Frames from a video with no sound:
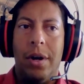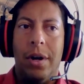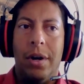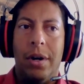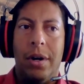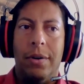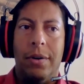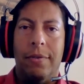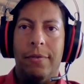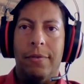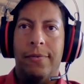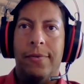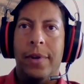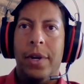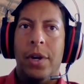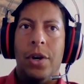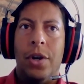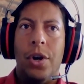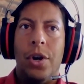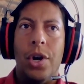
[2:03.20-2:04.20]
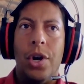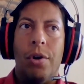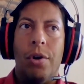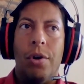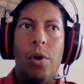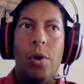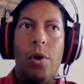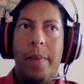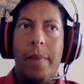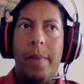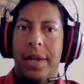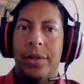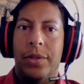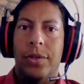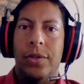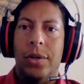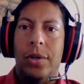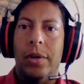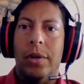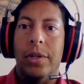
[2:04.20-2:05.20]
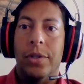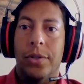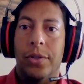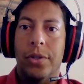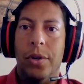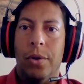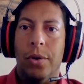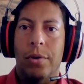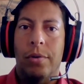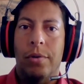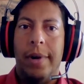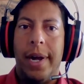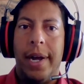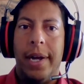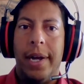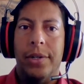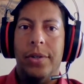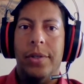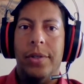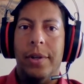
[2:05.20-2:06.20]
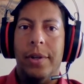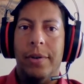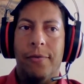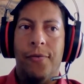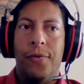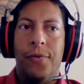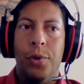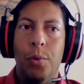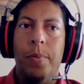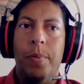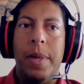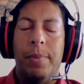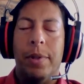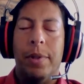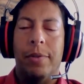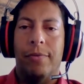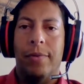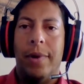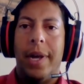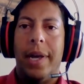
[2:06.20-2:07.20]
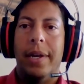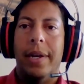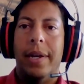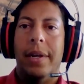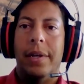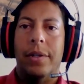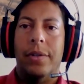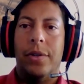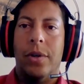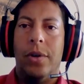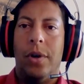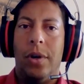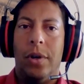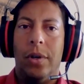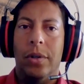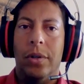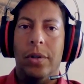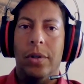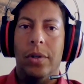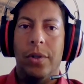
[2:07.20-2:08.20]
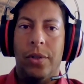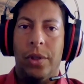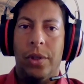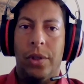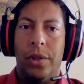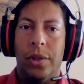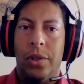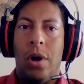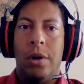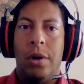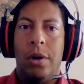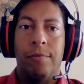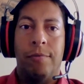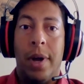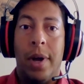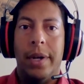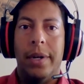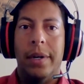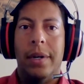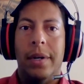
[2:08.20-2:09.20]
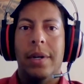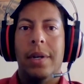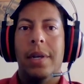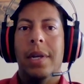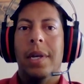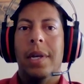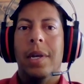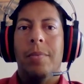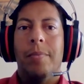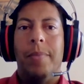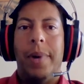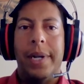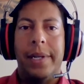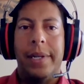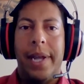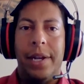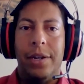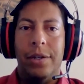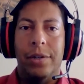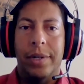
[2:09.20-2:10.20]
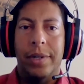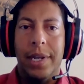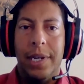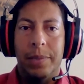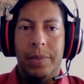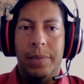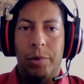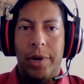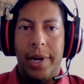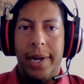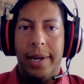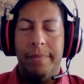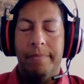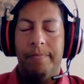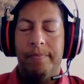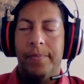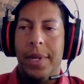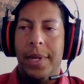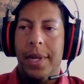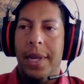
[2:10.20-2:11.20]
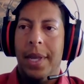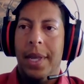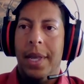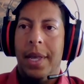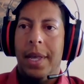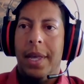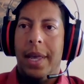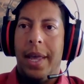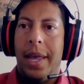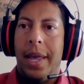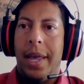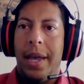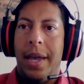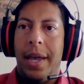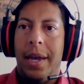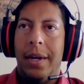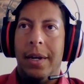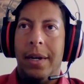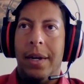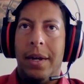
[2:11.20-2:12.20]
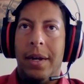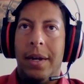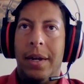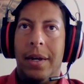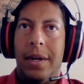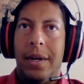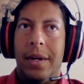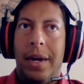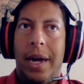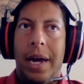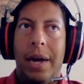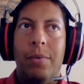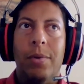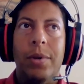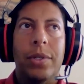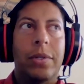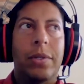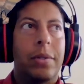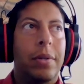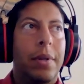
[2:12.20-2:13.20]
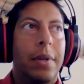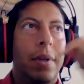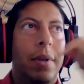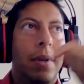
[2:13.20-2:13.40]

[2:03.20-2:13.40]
of Neuromancer and Snow Crash that few people have read, and it's called The Long Run by Daniel Keyes Moran. And I was